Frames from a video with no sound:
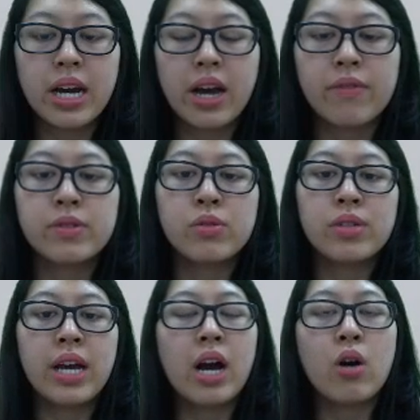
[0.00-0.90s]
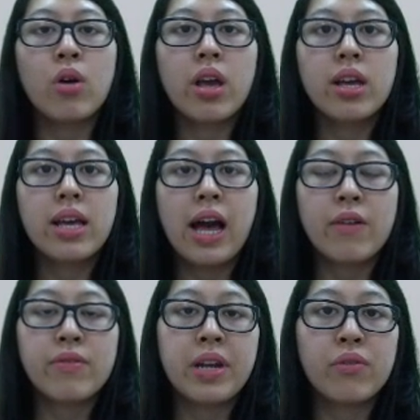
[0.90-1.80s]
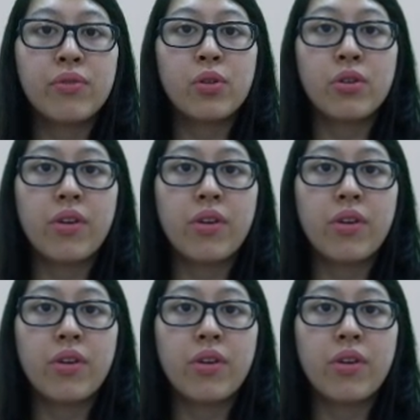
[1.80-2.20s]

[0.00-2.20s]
I have to now have an outflow